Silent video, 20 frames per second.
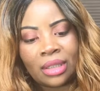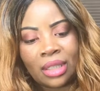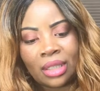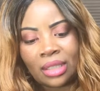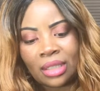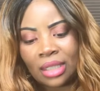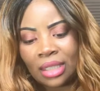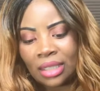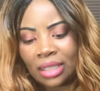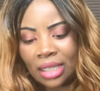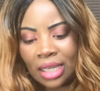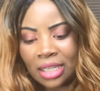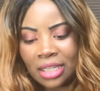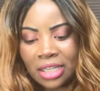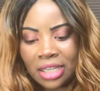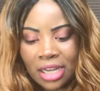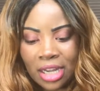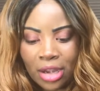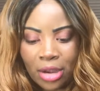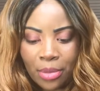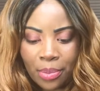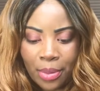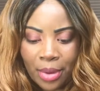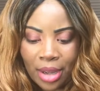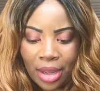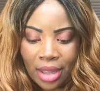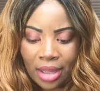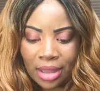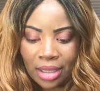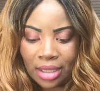This is a nail
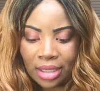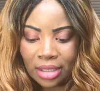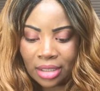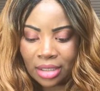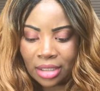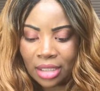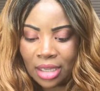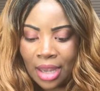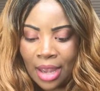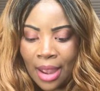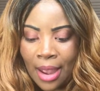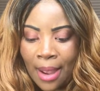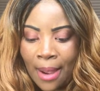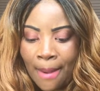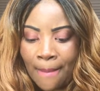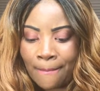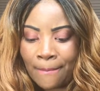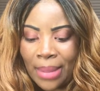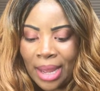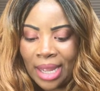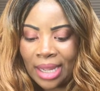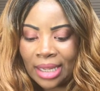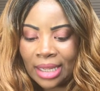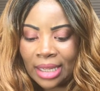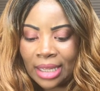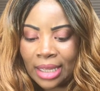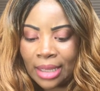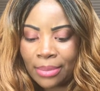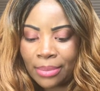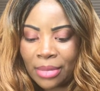polish by
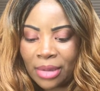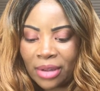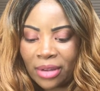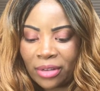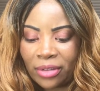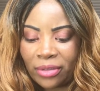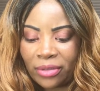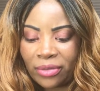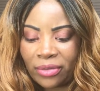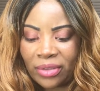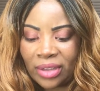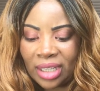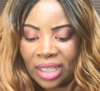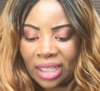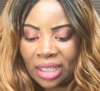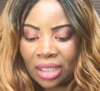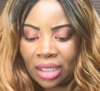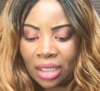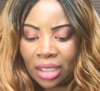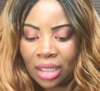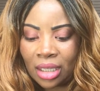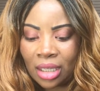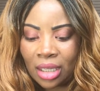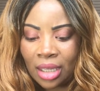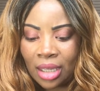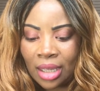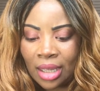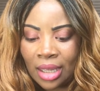Emma V